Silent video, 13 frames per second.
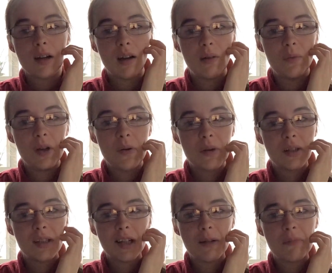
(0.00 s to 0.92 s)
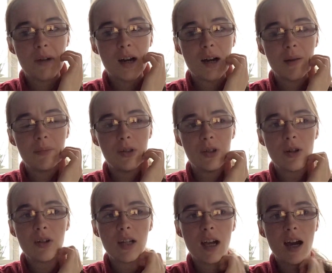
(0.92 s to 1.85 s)
We always tell mom, you
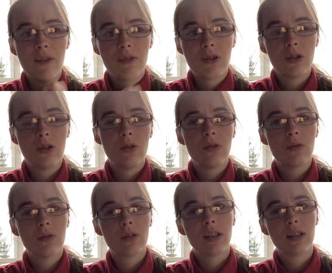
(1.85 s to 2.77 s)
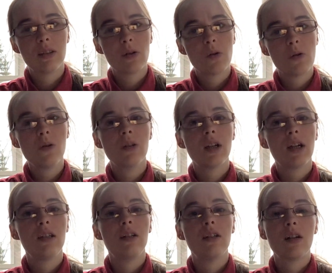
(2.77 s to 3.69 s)
don't have to do like the whole
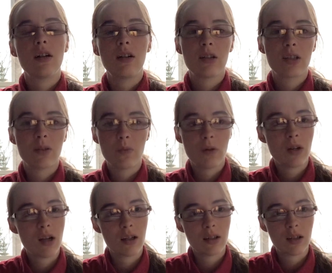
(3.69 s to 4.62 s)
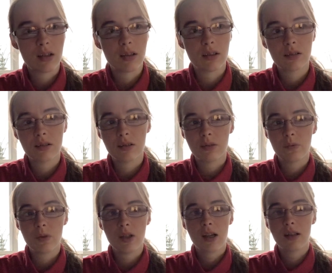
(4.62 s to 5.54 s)
9 yards. We're not gonna.
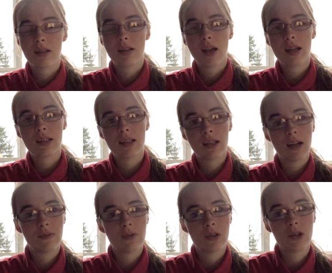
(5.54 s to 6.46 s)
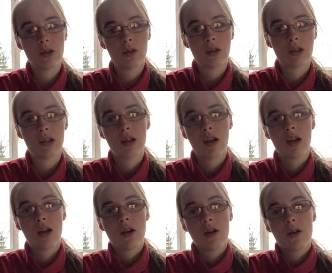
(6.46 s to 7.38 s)
We get snacks in the afternoon, and
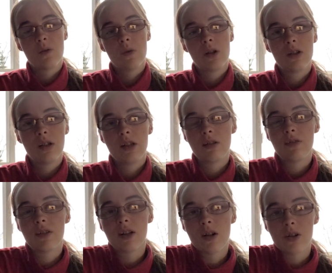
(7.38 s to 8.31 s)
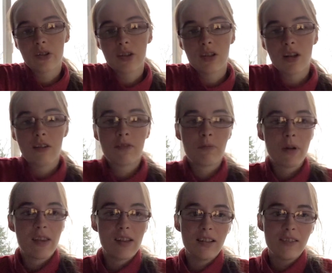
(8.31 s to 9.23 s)
we don't need to feel all stuffed by
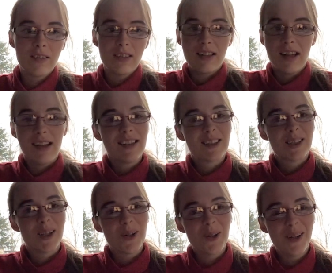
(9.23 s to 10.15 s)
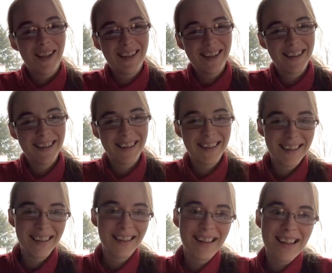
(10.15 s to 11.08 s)
the end of the day. So
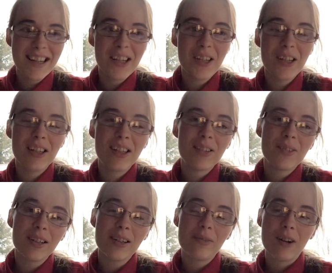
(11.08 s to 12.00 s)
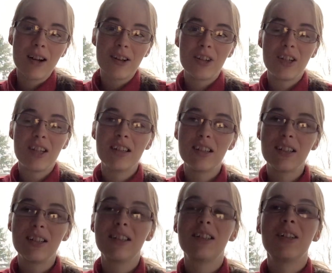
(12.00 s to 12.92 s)
she does really well. She's a
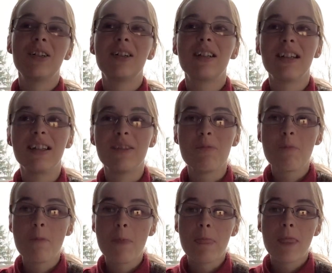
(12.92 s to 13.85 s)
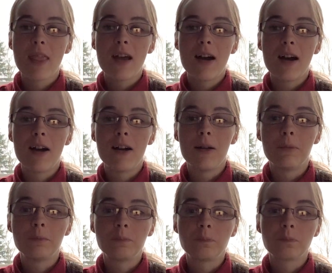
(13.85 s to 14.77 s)
good cook, and um,